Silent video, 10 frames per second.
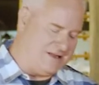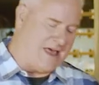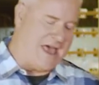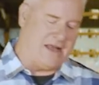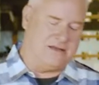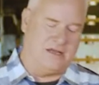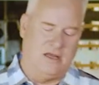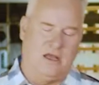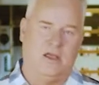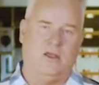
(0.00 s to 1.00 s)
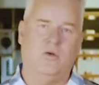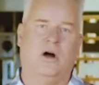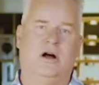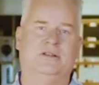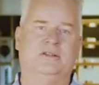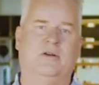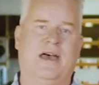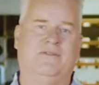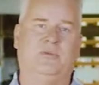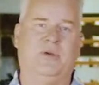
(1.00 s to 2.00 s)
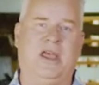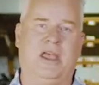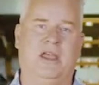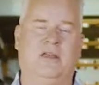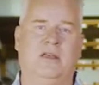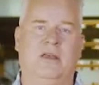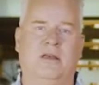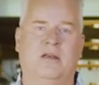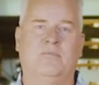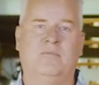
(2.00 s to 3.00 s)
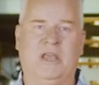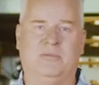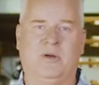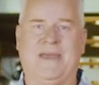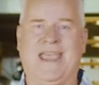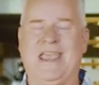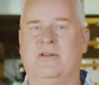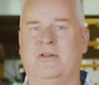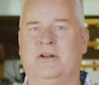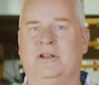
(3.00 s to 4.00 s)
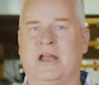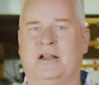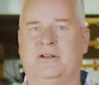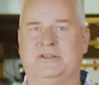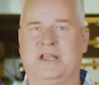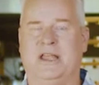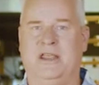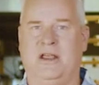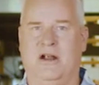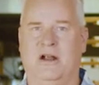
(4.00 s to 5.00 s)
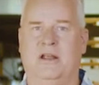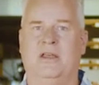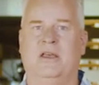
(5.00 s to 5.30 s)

that you also have to pay minimum $800 a year